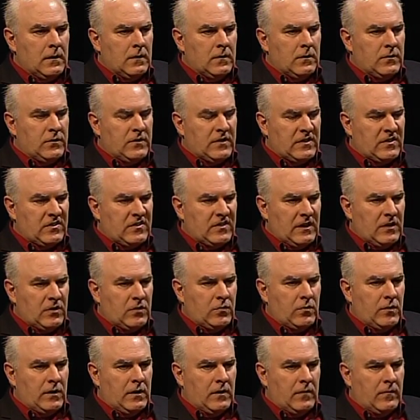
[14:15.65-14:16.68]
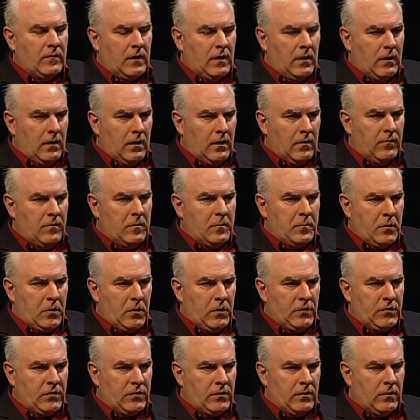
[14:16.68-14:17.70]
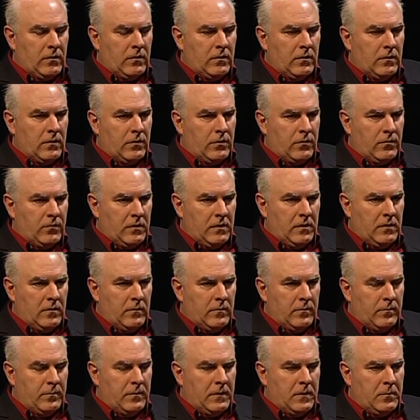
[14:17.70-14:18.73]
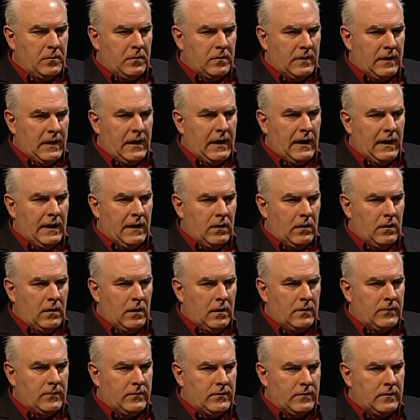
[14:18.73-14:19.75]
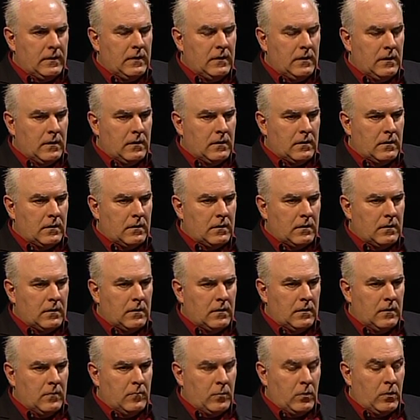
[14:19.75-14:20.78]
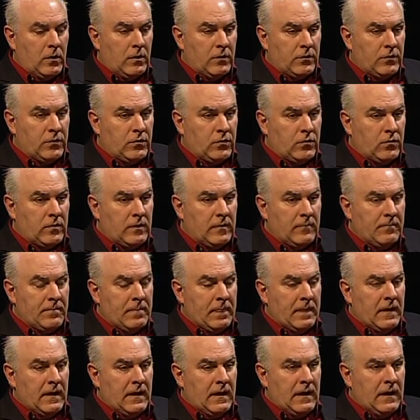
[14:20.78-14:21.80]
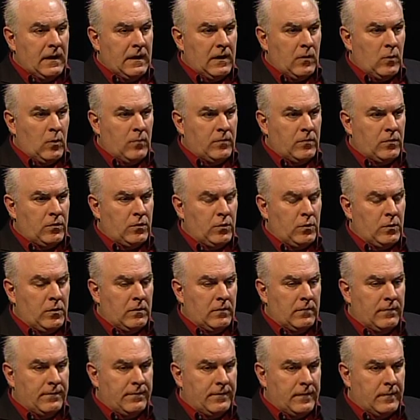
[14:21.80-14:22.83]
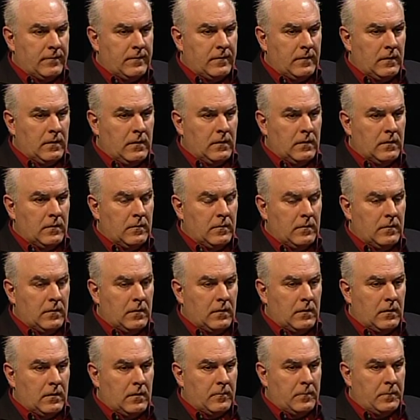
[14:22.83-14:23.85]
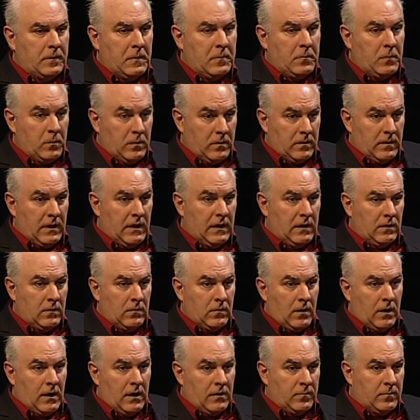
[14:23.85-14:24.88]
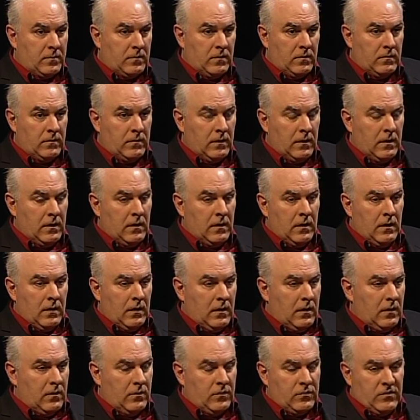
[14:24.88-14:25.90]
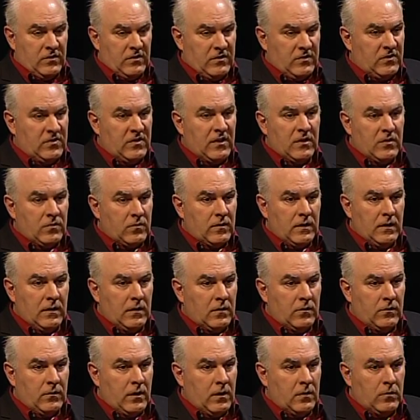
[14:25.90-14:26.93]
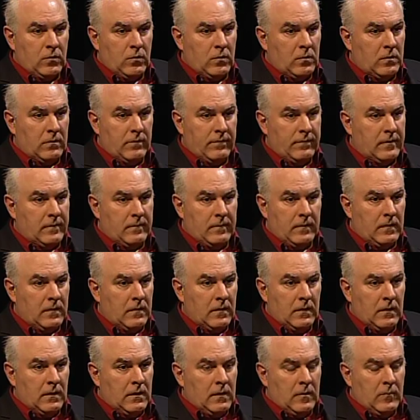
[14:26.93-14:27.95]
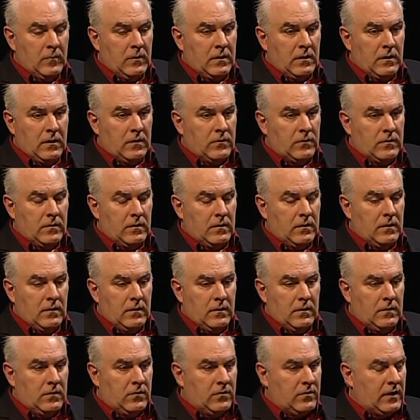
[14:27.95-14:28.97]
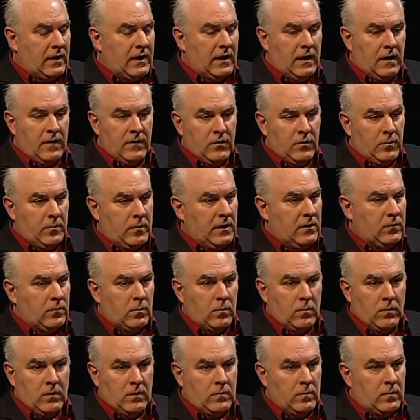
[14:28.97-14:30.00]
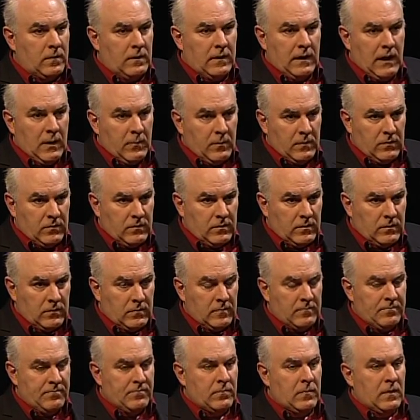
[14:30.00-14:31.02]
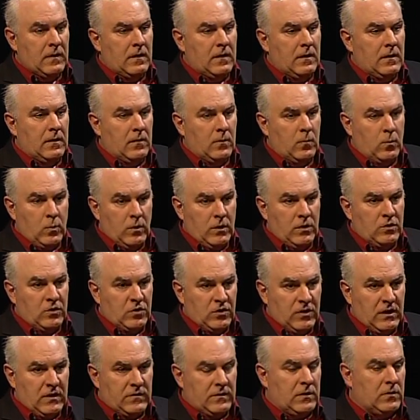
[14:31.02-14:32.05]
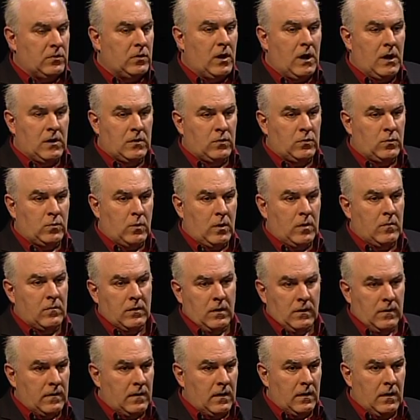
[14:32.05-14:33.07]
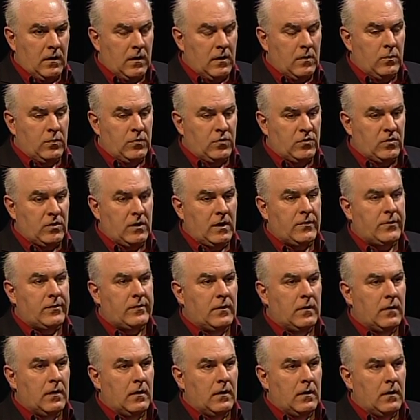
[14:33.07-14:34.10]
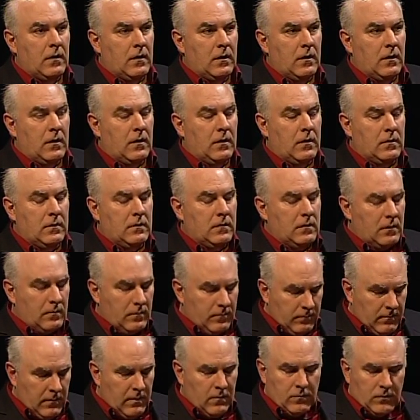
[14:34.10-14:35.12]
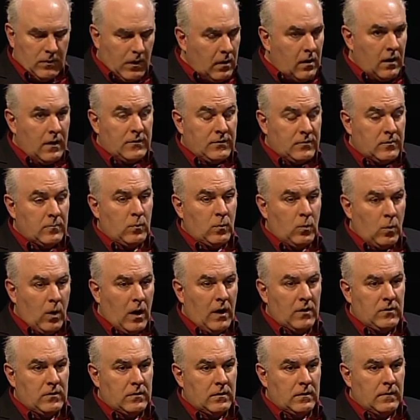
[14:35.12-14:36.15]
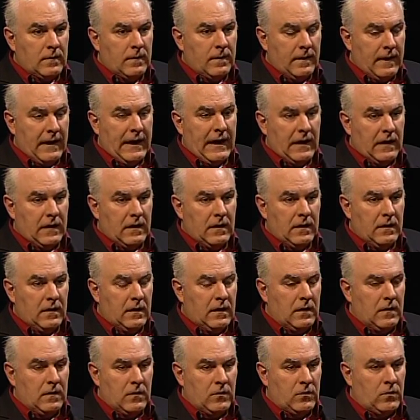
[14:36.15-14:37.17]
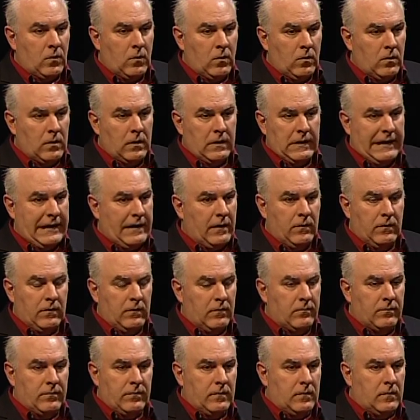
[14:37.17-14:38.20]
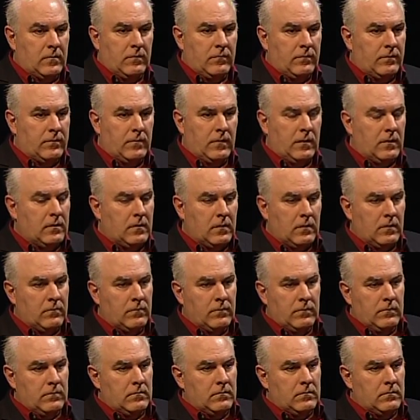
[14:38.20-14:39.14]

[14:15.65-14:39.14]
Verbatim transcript: success rate of every person. Three people died on scene in Boylston Street, and over 250 uh, people were taken to hospitals, and the success rate is all 250 because just to how this place worked with the ambulances and the wheelchairs and the doctors were already there. Yes. It was just yep. Uh, it was awesome watching that in, in this whole cloud of, of, of